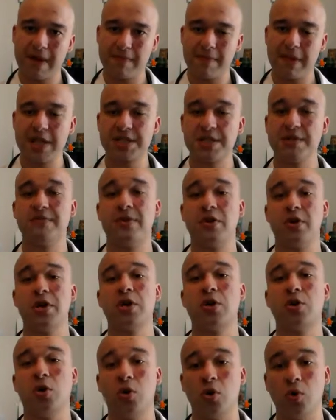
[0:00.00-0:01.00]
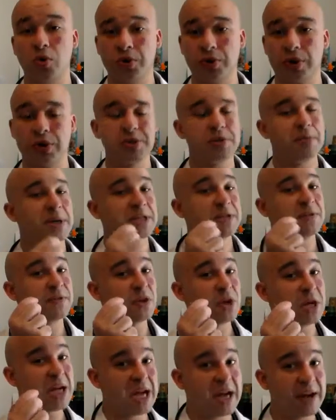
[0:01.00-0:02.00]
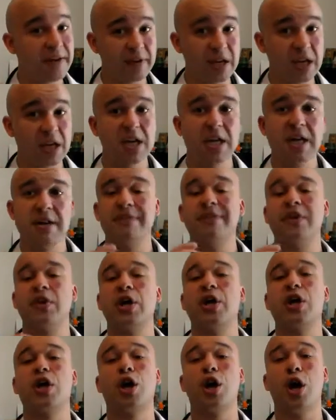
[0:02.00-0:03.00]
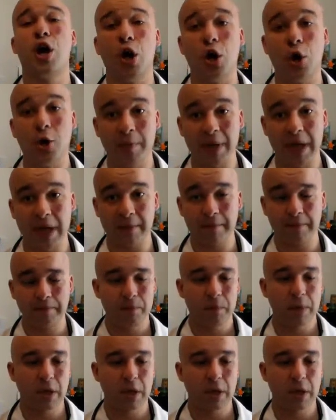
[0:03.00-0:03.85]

That makes it very cold. It also makes it very heavy, very calming.